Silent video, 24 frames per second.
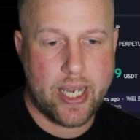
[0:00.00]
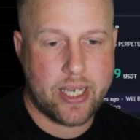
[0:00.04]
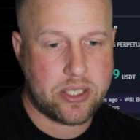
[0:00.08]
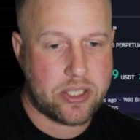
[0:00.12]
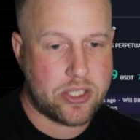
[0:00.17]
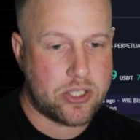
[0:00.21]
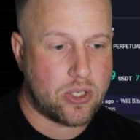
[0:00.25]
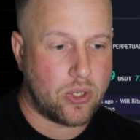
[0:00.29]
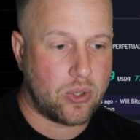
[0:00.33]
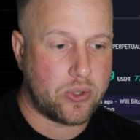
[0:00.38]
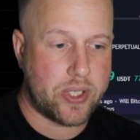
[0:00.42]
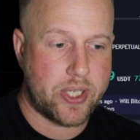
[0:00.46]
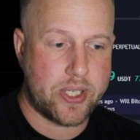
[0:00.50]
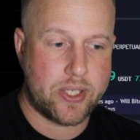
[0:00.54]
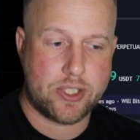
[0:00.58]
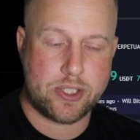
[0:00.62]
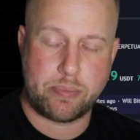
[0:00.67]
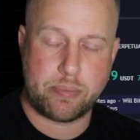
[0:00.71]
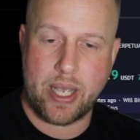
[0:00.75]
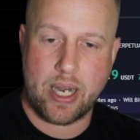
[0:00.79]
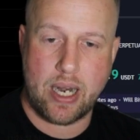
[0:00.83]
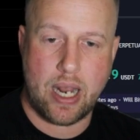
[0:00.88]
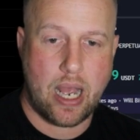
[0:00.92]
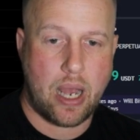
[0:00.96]
You don't need to
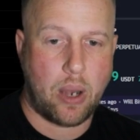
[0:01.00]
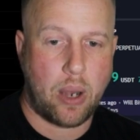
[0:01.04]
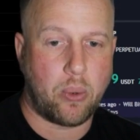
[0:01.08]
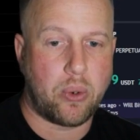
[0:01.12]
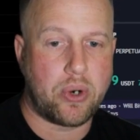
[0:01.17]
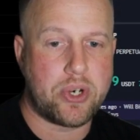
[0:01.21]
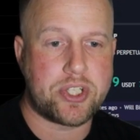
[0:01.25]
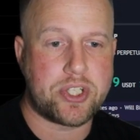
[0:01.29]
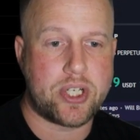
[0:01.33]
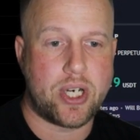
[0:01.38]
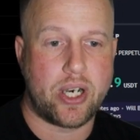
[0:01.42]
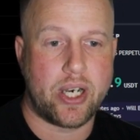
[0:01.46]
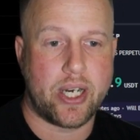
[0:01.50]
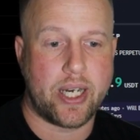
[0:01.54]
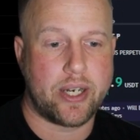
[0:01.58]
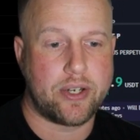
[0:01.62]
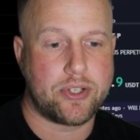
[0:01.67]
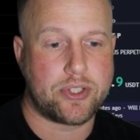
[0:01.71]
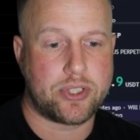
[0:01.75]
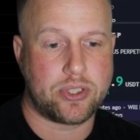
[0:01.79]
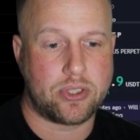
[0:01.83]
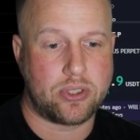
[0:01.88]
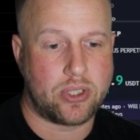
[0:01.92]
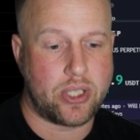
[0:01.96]
spend hours staring at a
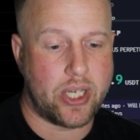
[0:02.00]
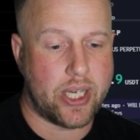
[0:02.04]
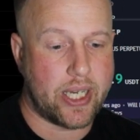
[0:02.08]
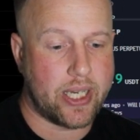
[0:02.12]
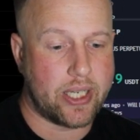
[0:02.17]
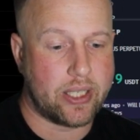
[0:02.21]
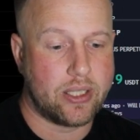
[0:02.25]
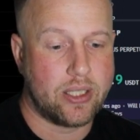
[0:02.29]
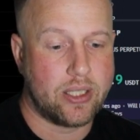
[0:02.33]
screen.